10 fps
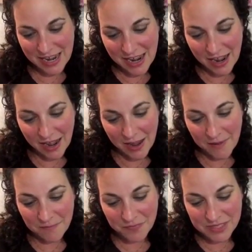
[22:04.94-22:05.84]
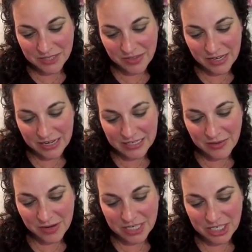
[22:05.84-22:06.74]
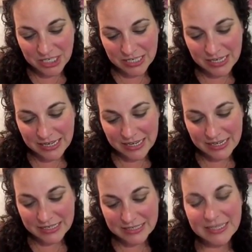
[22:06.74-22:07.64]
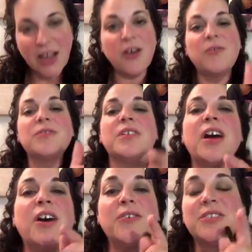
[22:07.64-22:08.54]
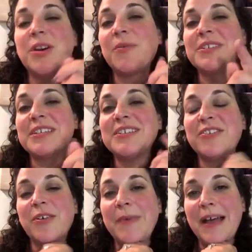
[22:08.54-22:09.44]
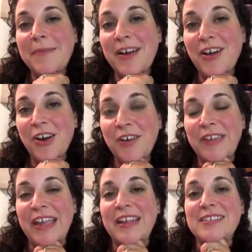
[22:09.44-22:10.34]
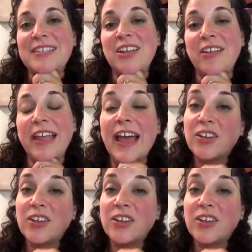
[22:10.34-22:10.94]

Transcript: So the next question is, so I was going to circle back about Harvey and stalling out.